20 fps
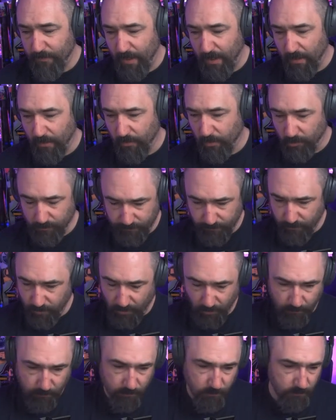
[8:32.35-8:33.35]
And of course,
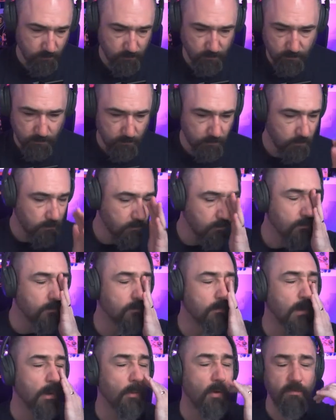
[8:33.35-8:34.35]

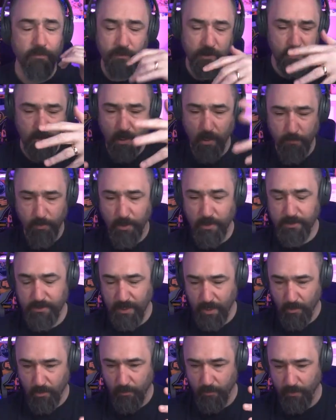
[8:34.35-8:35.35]
my wife just kind of breaks
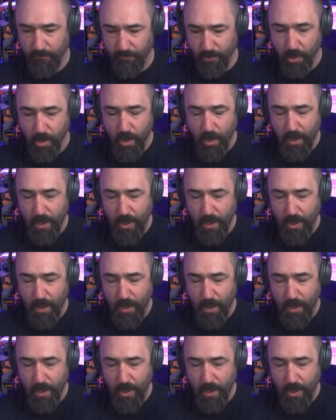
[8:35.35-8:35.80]
down or whatever.